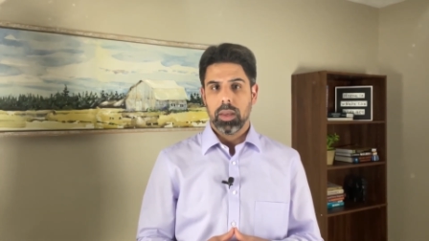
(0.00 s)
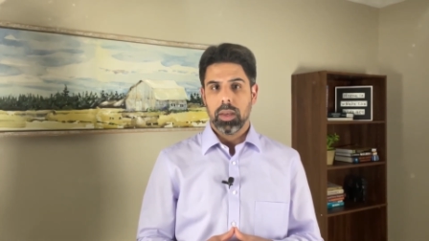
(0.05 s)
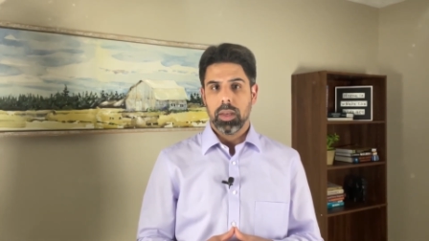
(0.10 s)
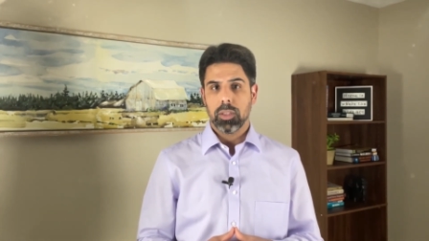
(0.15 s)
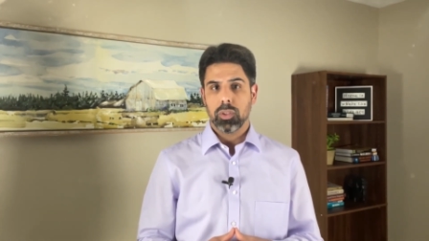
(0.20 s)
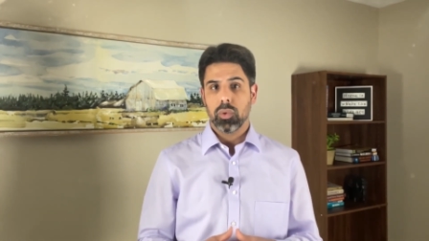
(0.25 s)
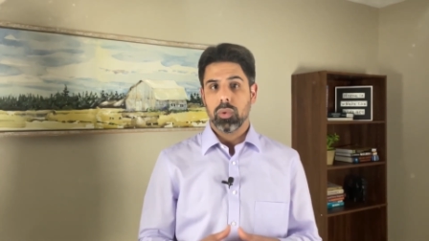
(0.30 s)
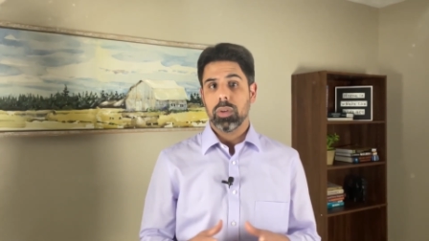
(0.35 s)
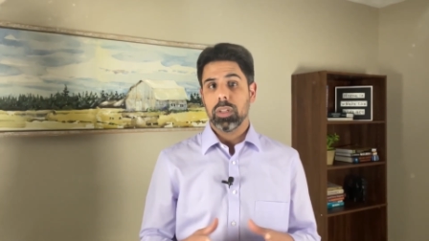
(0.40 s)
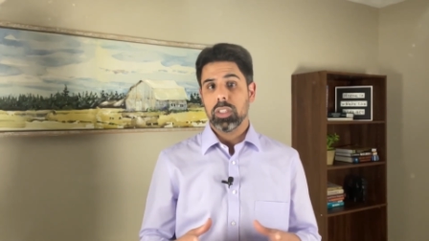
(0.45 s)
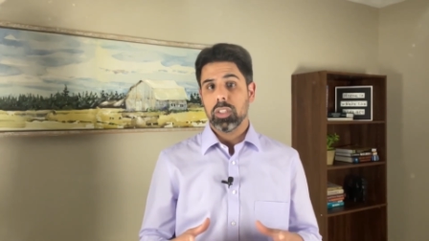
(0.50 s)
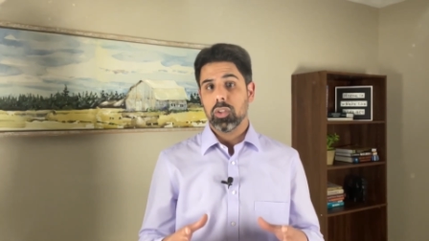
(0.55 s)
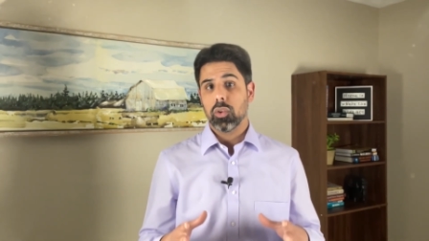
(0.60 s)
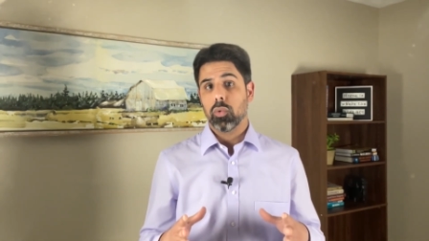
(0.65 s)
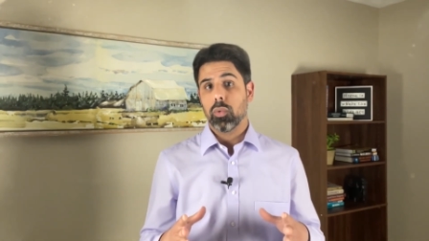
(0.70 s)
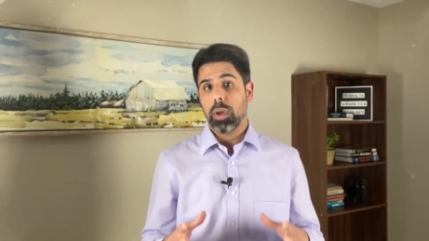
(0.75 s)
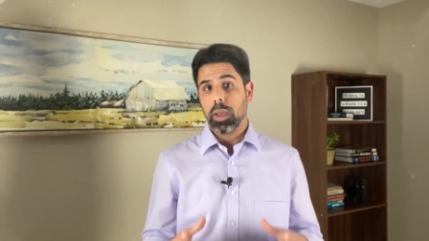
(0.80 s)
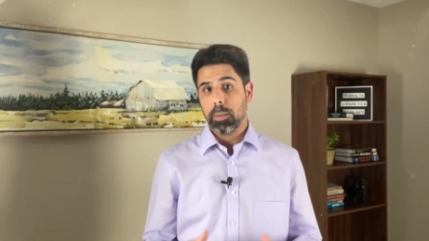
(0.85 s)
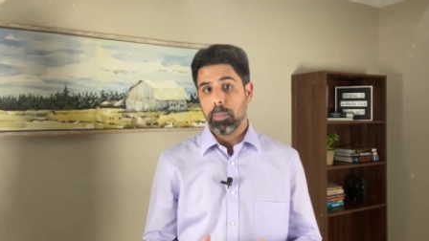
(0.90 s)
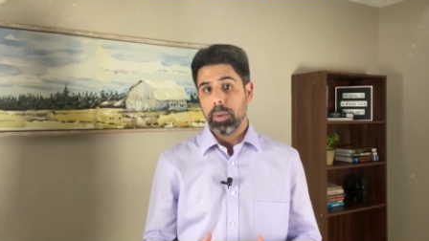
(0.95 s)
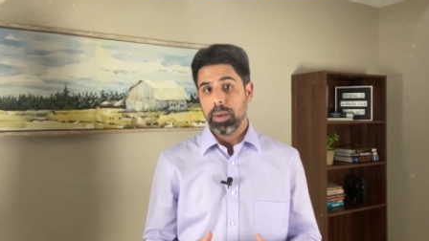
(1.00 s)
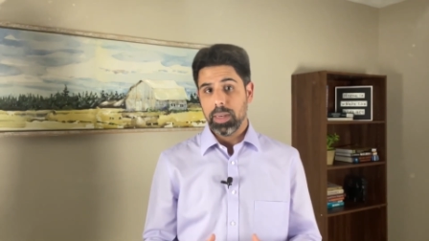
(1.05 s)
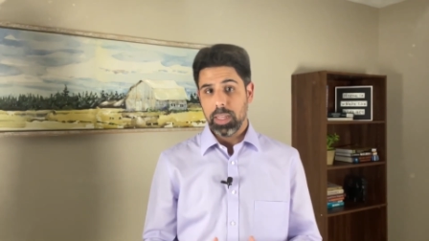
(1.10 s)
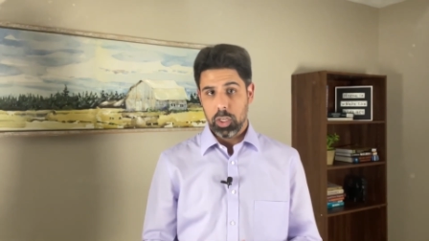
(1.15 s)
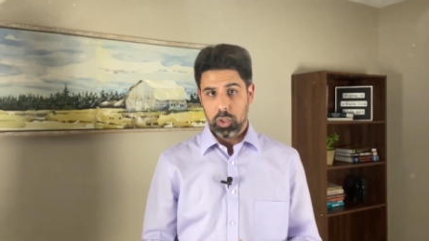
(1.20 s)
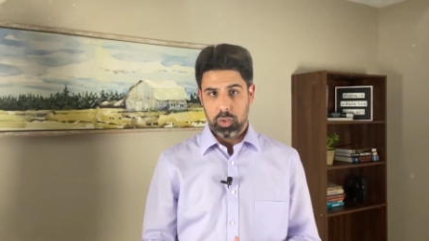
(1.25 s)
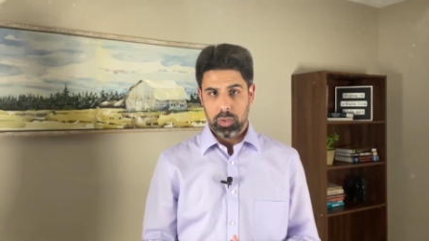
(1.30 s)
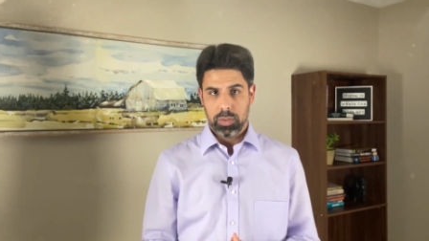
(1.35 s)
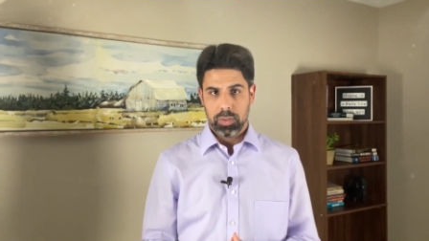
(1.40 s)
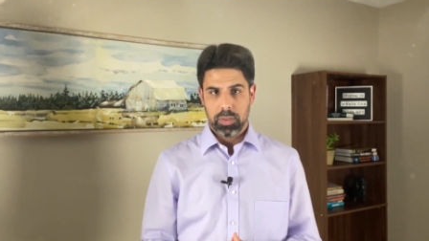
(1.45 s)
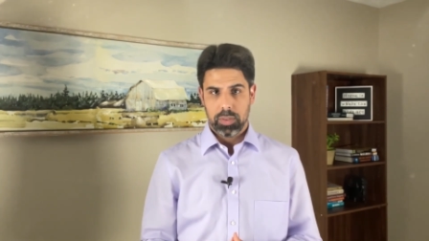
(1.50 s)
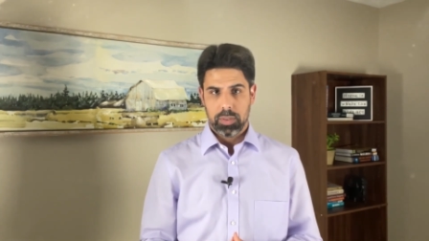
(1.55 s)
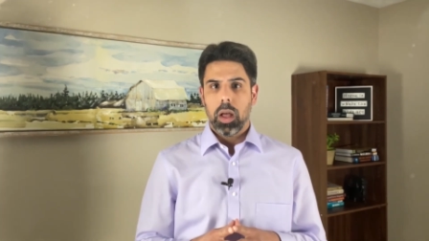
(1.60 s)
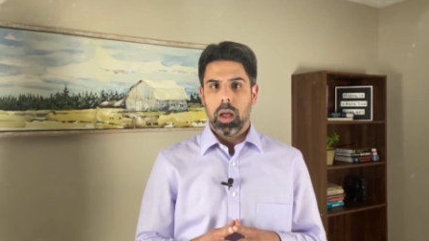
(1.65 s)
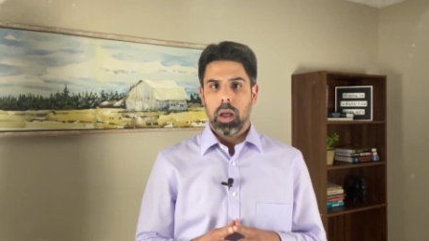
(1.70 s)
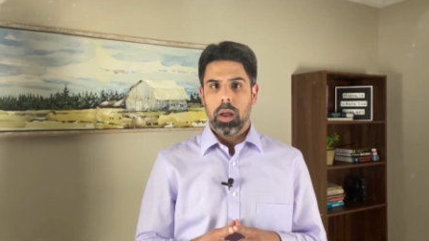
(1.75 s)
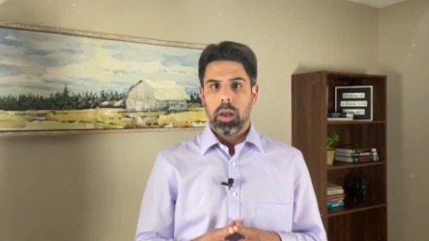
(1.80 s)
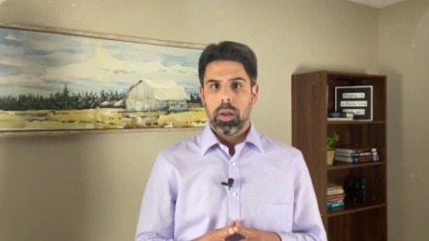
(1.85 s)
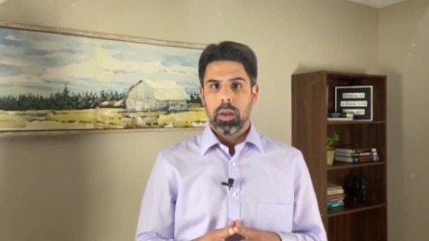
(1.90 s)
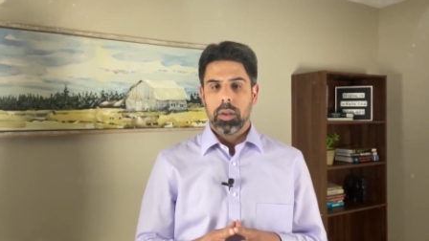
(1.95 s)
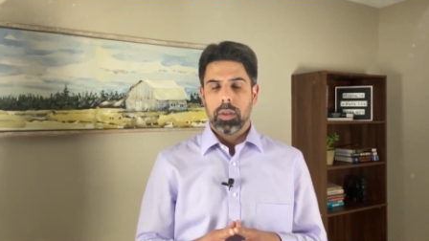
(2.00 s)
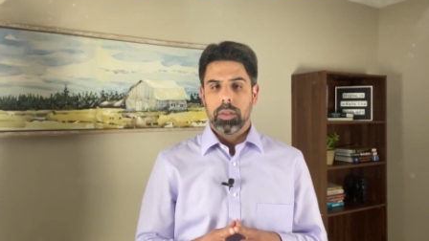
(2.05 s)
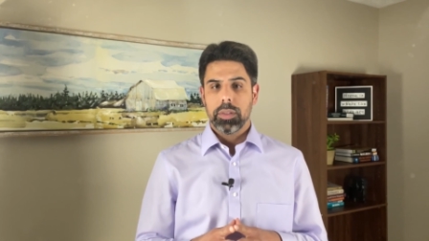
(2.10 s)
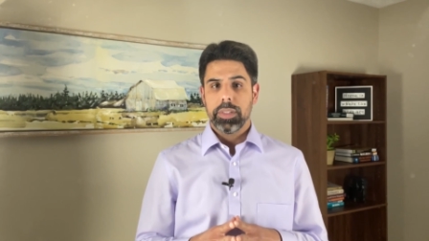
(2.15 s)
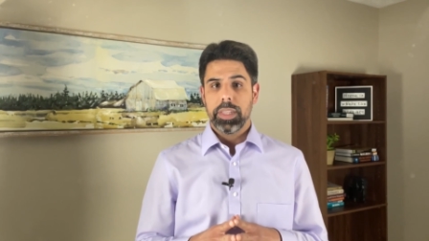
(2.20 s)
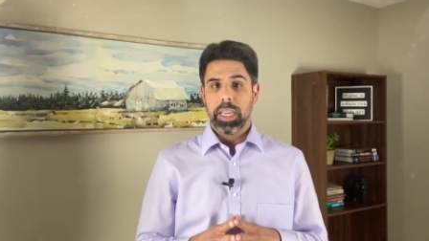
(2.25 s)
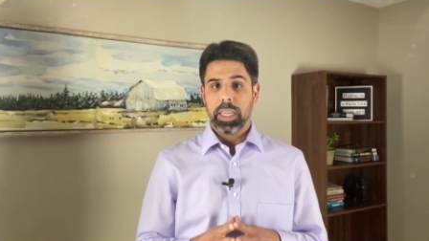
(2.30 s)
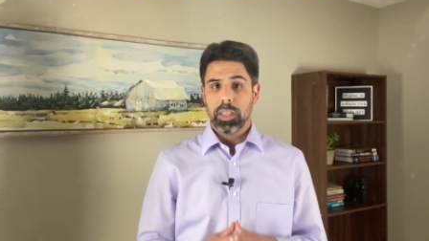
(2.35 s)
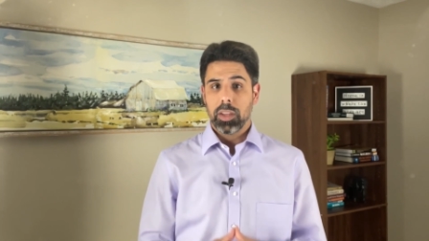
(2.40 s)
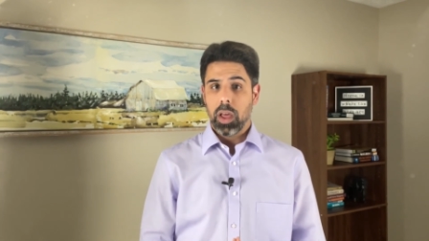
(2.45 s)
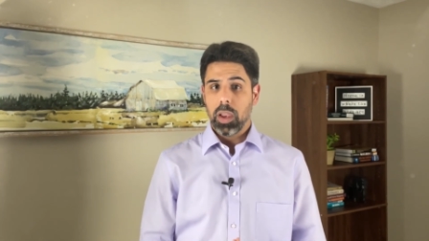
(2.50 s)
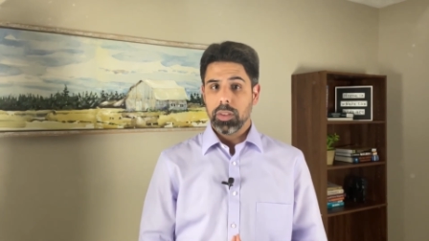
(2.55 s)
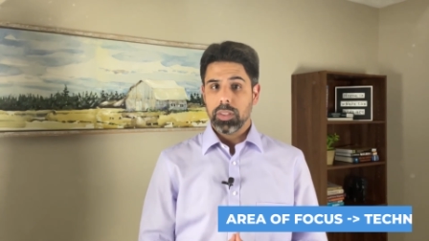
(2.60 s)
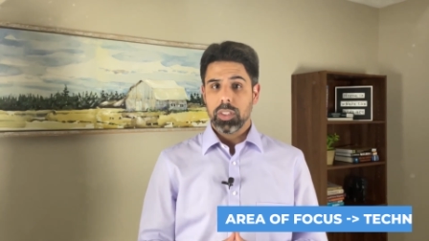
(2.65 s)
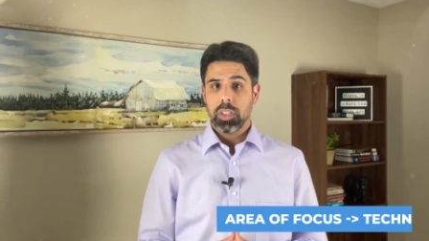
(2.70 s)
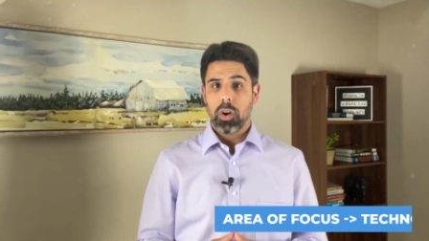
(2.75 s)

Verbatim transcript: strategic recommendations. Technology